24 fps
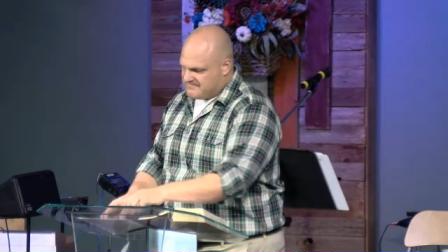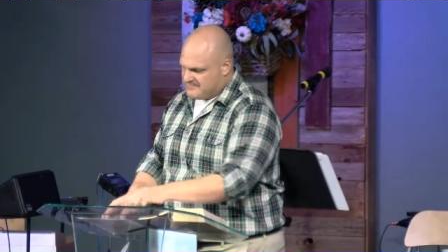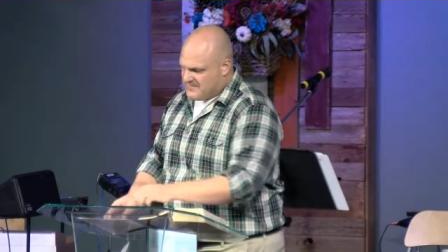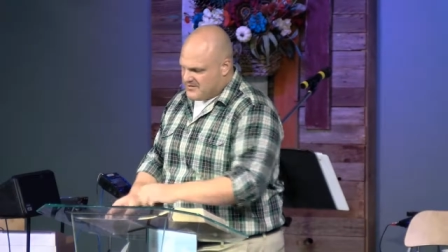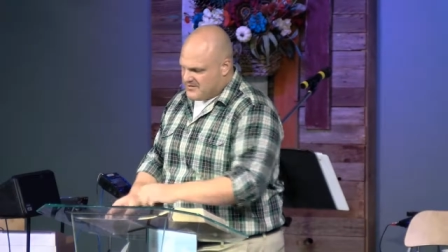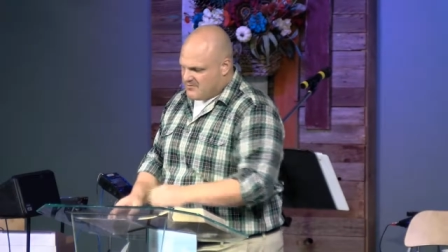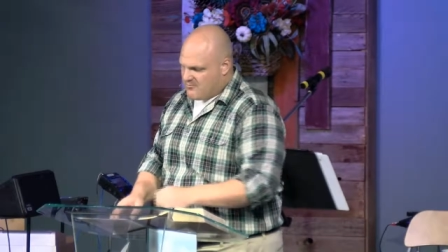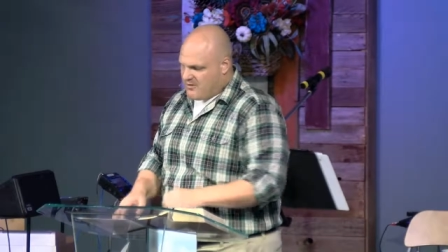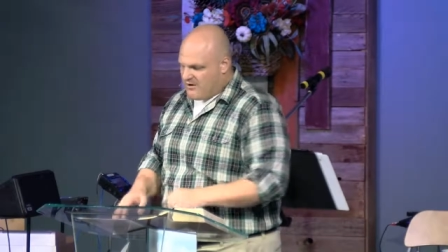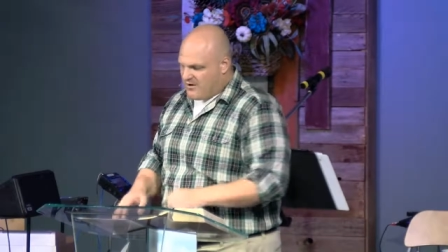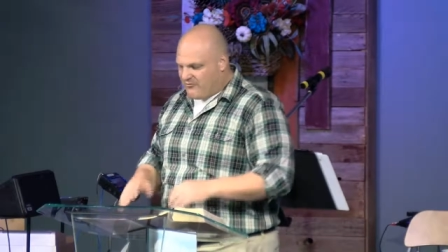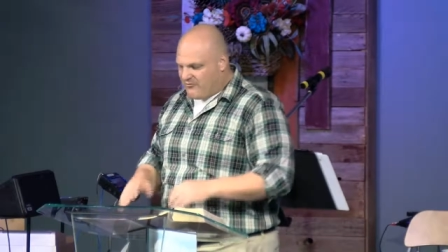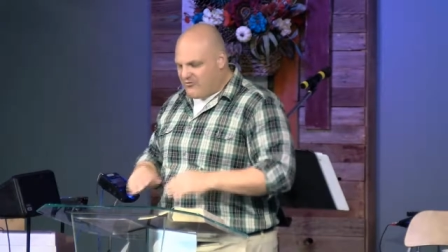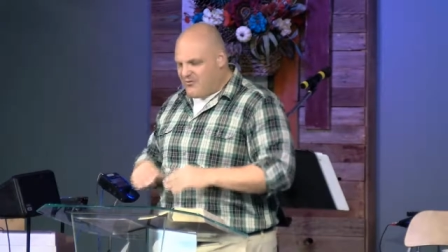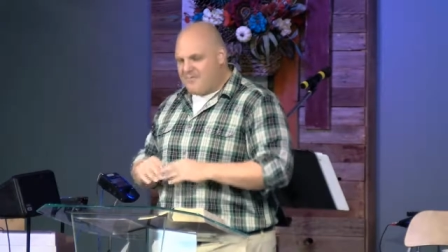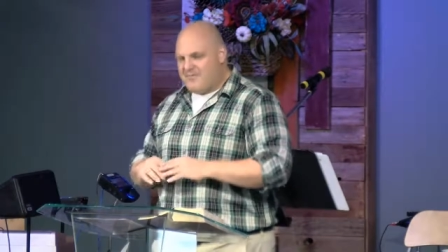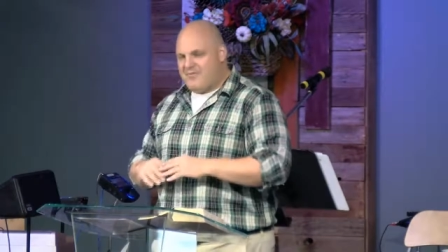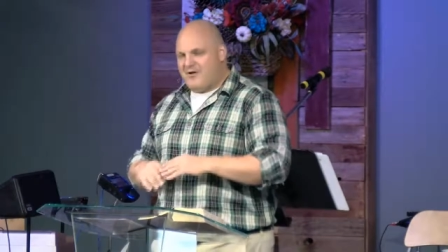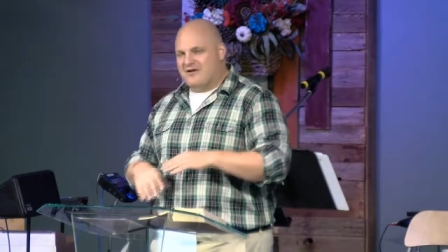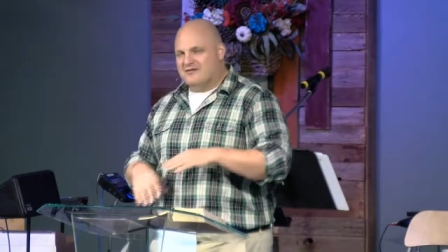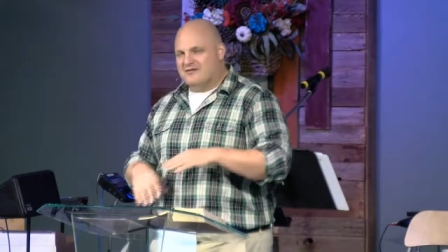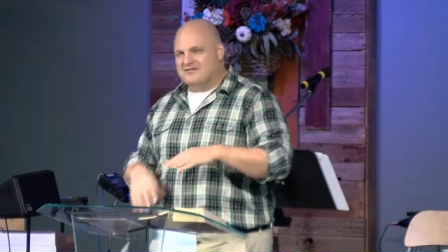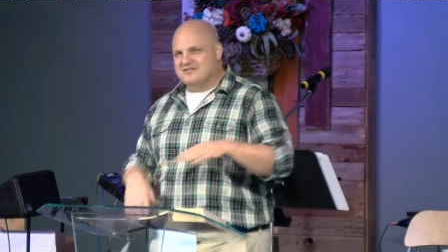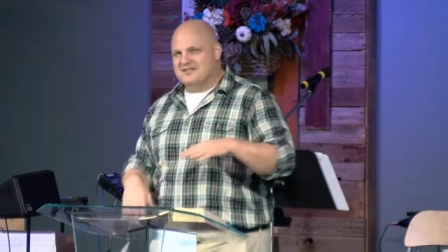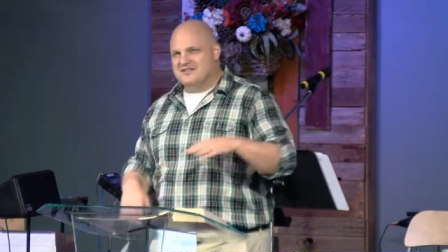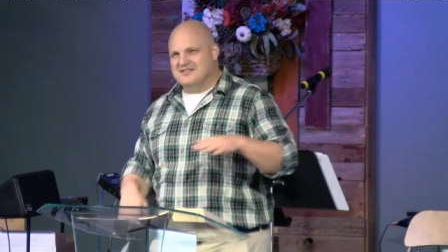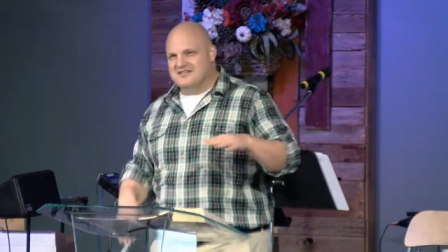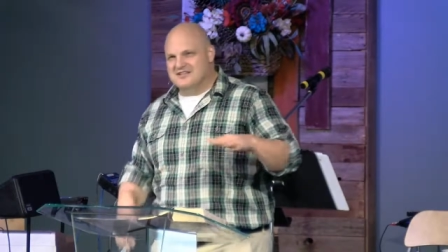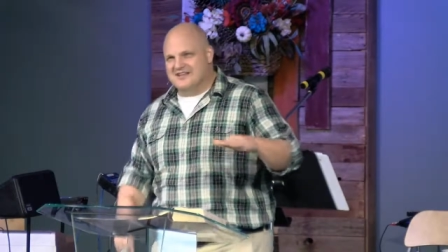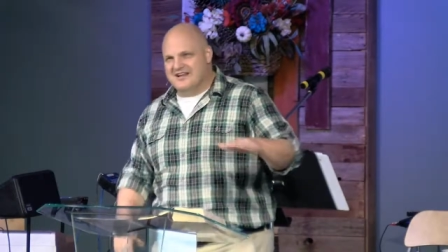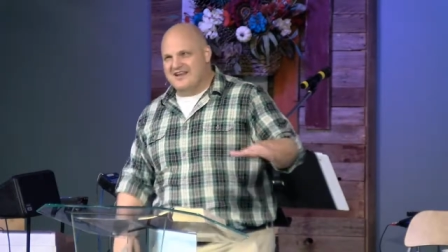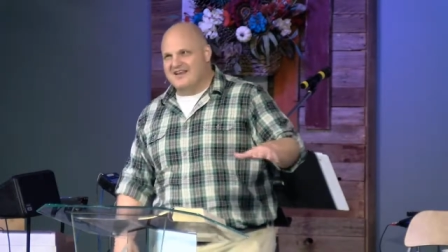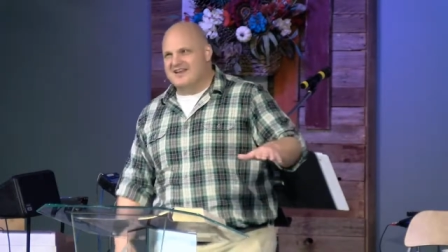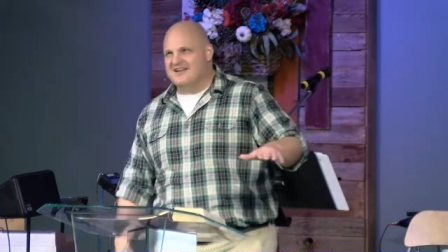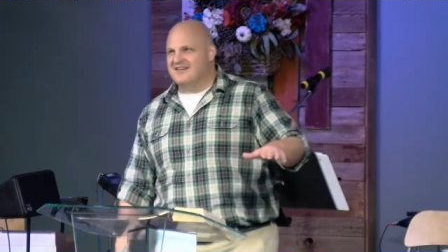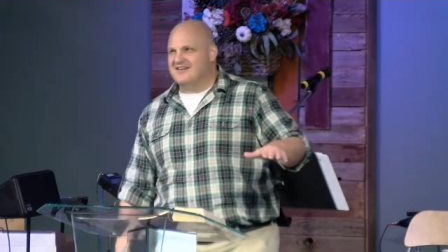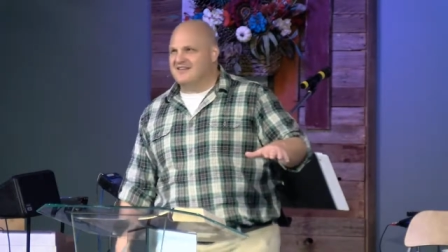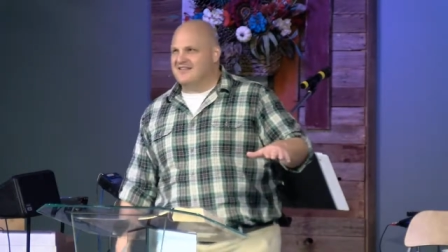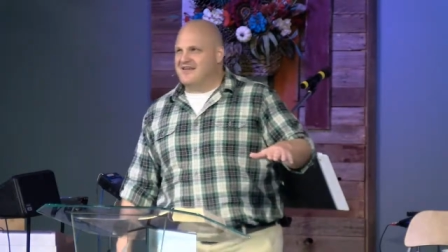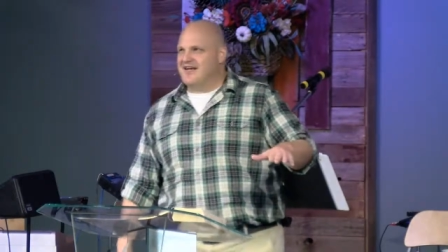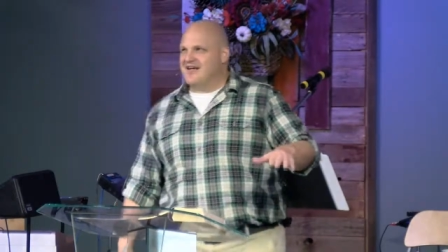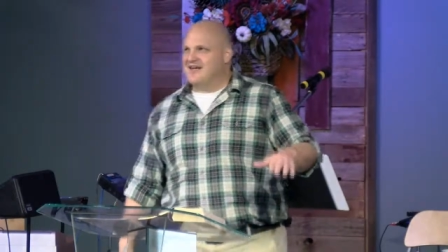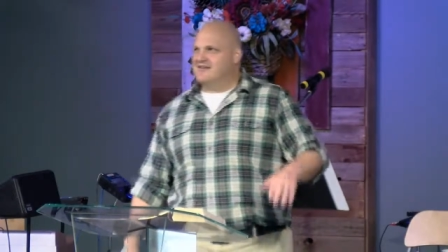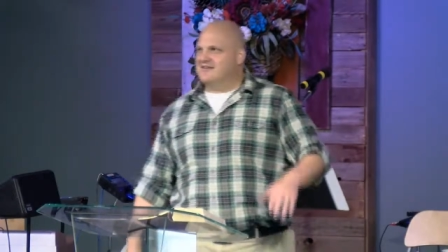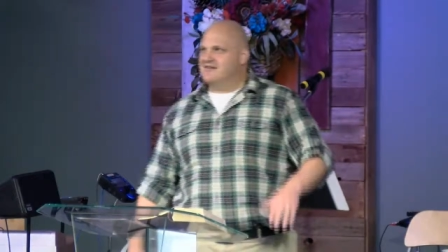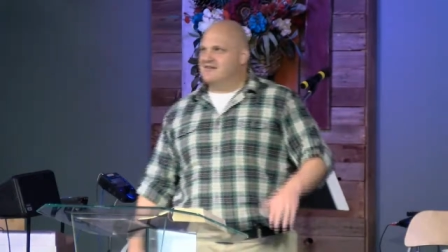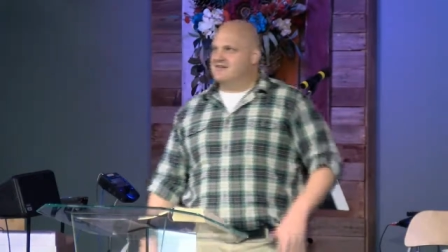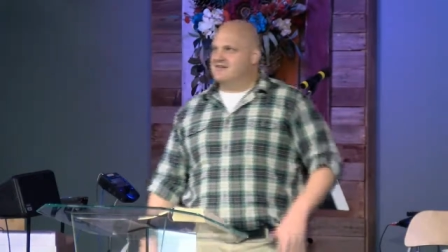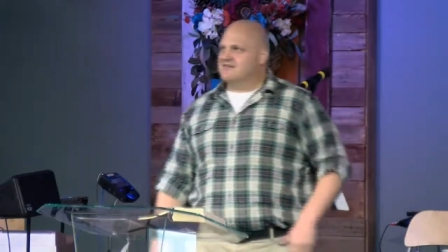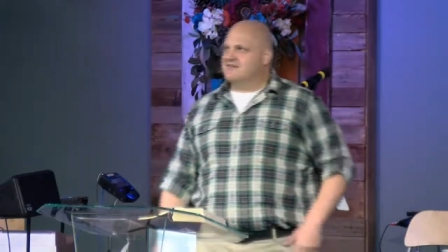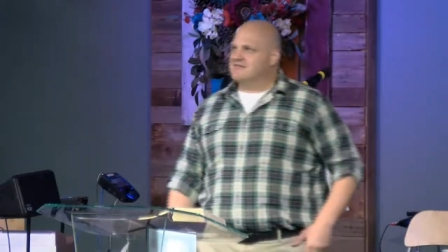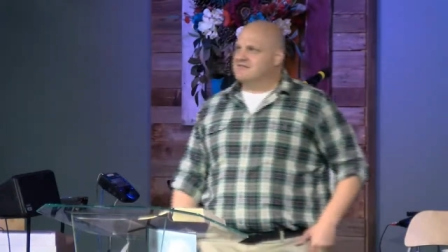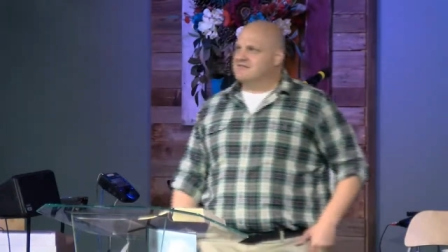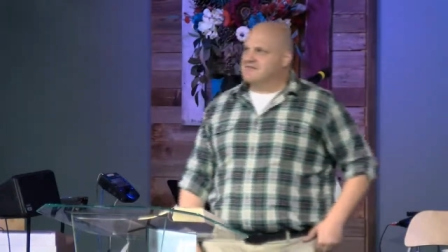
Well, football season ended that year,